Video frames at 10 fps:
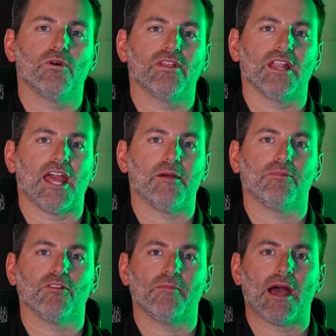with an
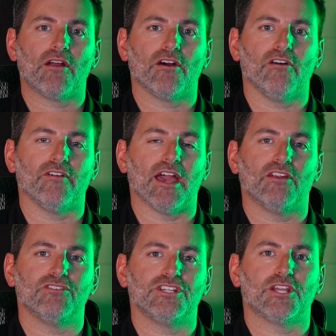ample amount of
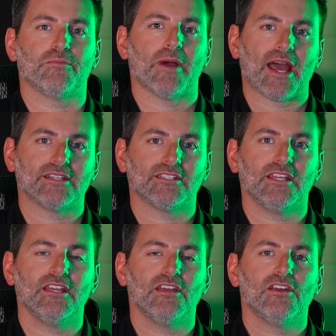energy
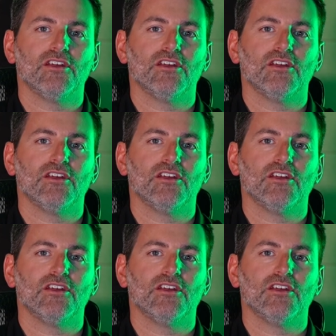capacity